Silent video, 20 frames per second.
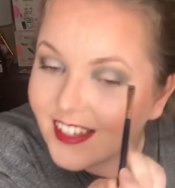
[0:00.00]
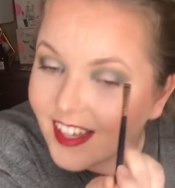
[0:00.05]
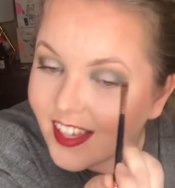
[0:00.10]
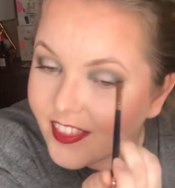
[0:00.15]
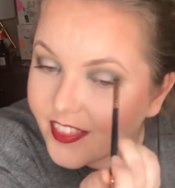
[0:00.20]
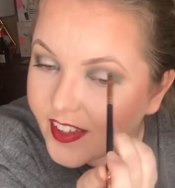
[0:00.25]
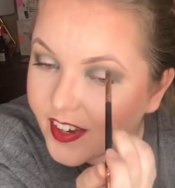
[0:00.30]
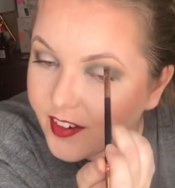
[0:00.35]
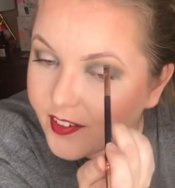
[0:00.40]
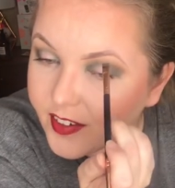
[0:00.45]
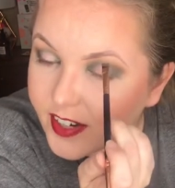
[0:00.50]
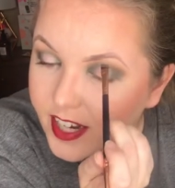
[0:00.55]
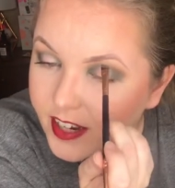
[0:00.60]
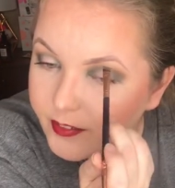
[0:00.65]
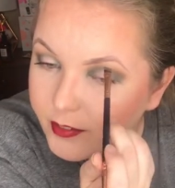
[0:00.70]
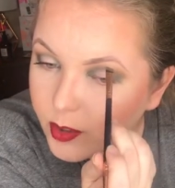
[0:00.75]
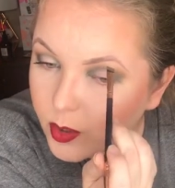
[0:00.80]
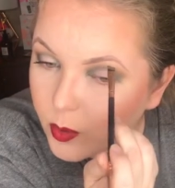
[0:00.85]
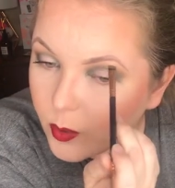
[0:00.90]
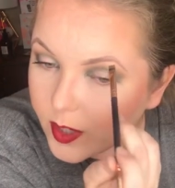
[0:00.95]
They're
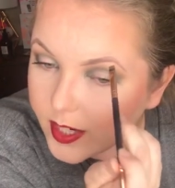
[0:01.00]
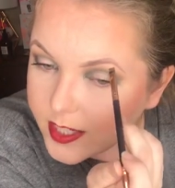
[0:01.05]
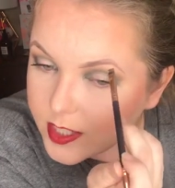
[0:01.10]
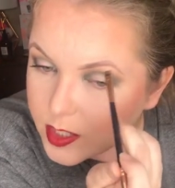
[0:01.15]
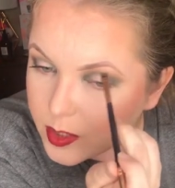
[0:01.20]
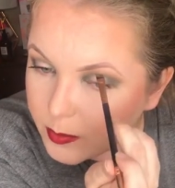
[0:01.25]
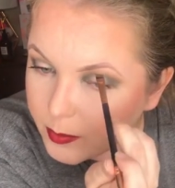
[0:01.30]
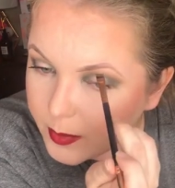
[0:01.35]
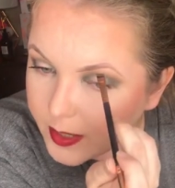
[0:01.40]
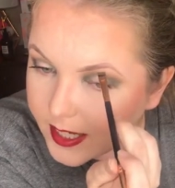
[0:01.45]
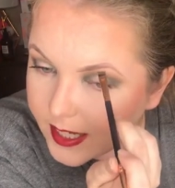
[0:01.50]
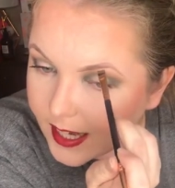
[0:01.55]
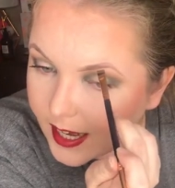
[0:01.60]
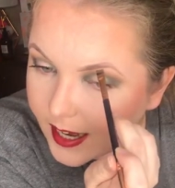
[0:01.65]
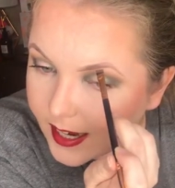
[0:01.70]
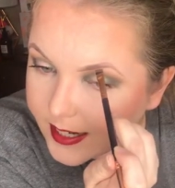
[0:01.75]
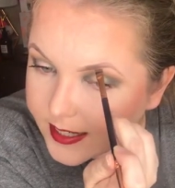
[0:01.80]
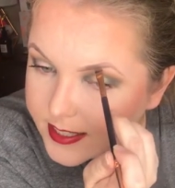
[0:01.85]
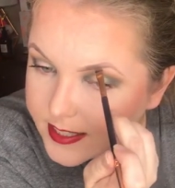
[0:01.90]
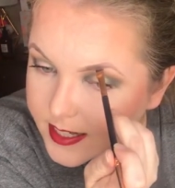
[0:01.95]
never going to be
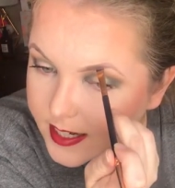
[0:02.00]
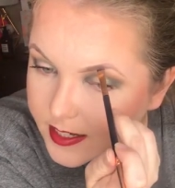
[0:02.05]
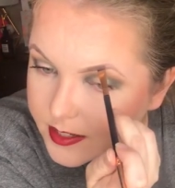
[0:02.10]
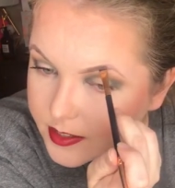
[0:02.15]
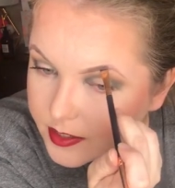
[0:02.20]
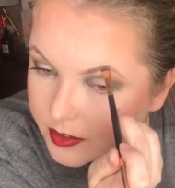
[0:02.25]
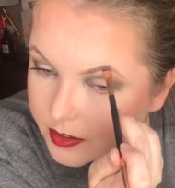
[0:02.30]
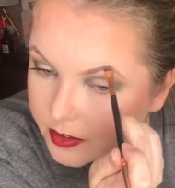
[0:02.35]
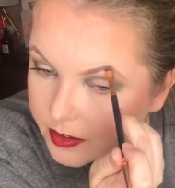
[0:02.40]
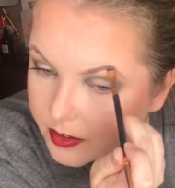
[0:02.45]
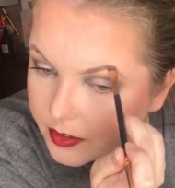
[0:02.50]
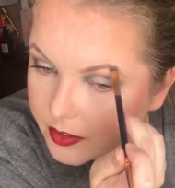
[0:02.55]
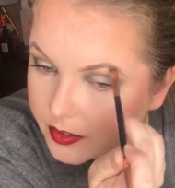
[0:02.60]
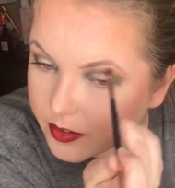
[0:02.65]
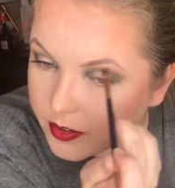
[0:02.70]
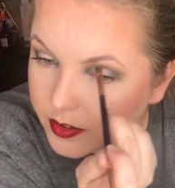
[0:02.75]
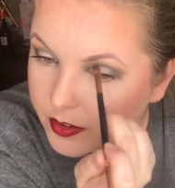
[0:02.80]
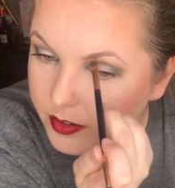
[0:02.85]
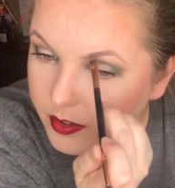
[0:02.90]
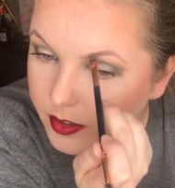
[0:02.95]
identical.
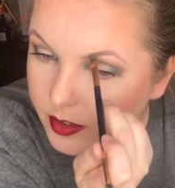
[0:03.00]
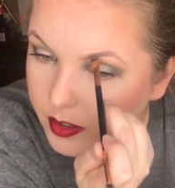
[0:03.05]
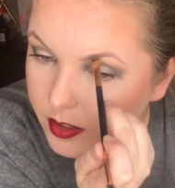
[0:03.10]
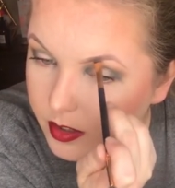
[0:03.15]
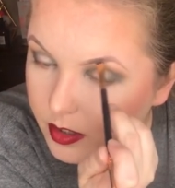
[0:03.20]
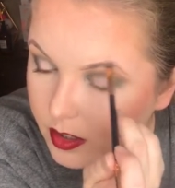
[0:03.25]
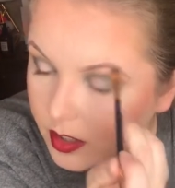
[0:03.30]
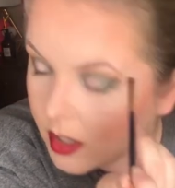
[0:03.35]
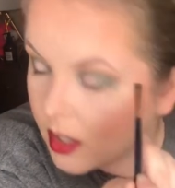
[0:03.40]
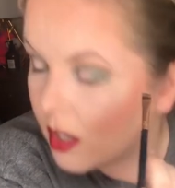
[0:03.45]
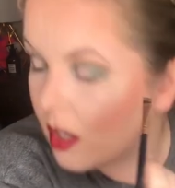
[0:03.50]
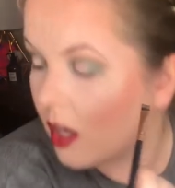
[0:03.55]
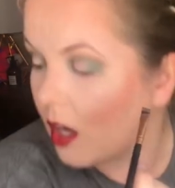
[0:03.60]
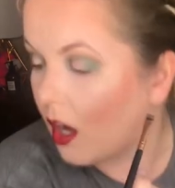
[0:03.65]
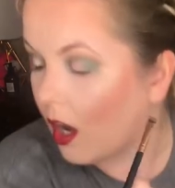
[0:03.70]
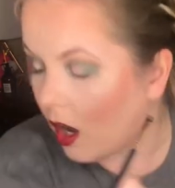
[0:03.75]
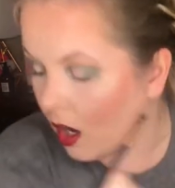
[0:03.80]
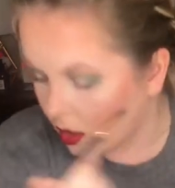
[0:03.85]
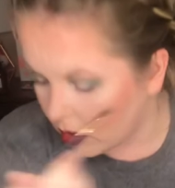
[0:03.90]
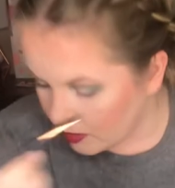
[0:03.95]

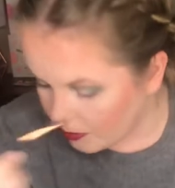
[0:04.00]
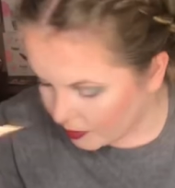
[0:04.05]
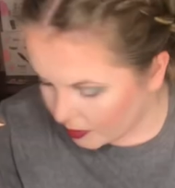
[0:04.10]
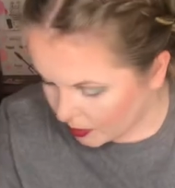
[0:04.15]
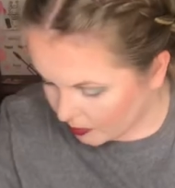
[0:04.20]
Oliver,